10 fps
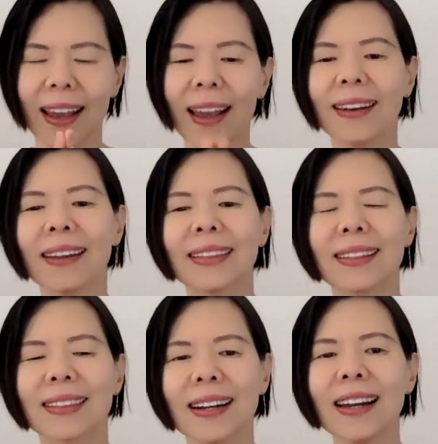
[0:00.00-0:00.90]
and at the
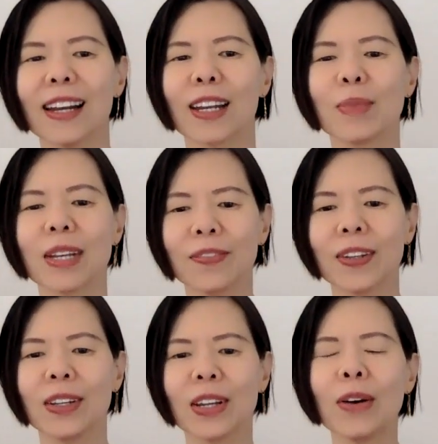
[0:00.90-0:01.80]
time,
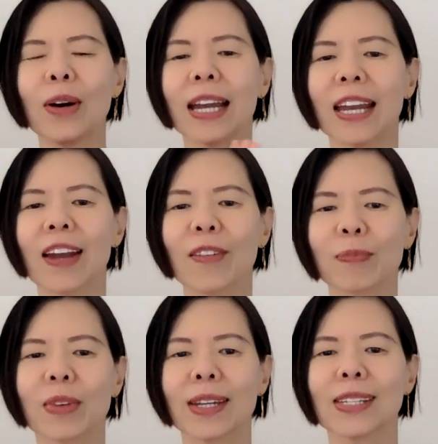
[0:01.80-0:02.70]
even though I have
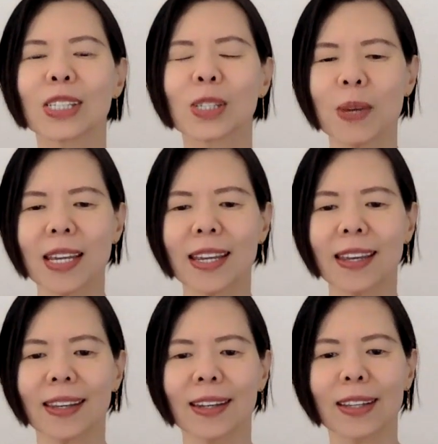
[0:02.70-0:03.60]
been
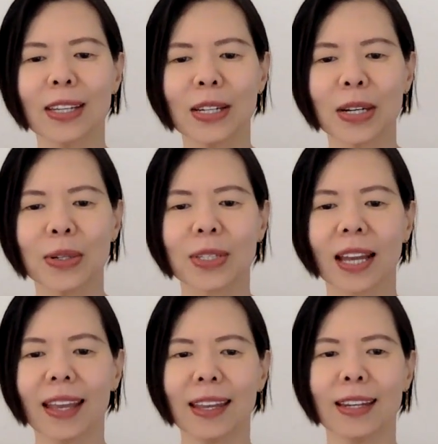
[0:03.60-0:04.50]
speaking and keynote
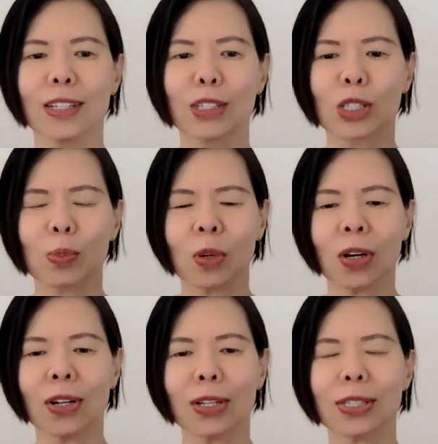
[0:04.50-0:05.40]
in
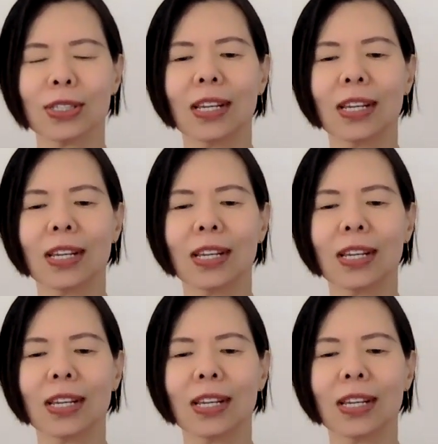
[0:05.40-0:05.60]
small